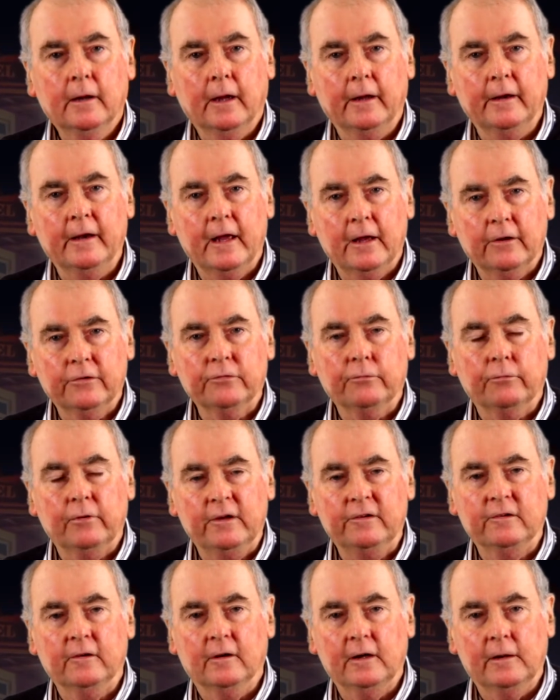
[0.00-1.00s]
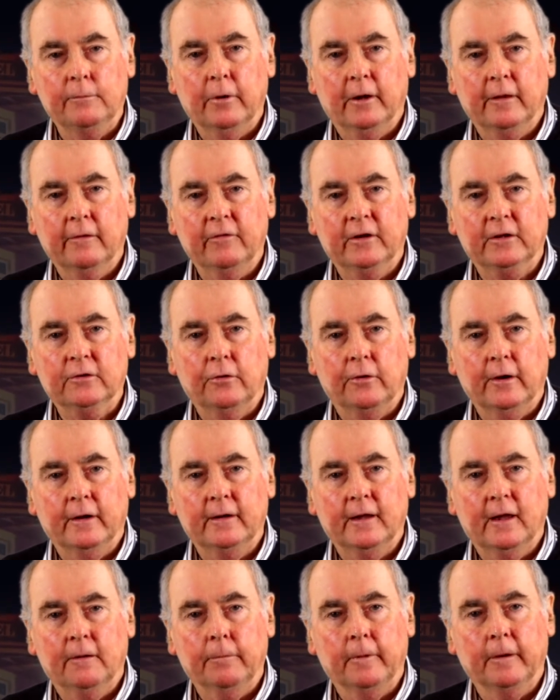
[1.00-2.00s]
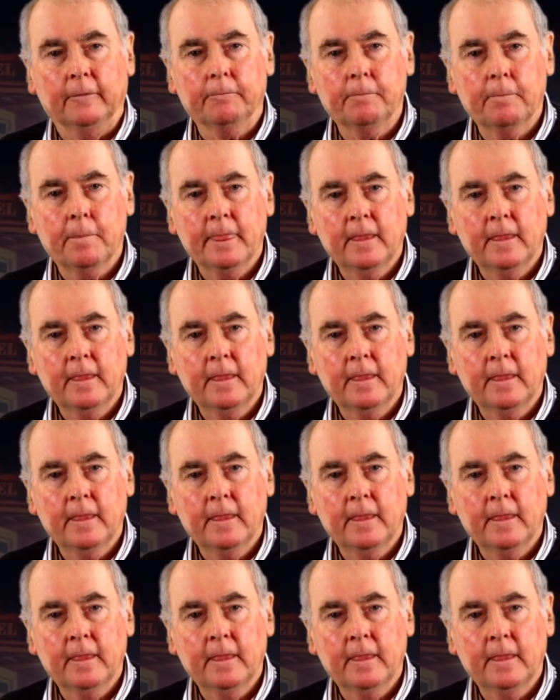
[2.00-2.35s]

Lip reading: announced recently by the Victorian Government.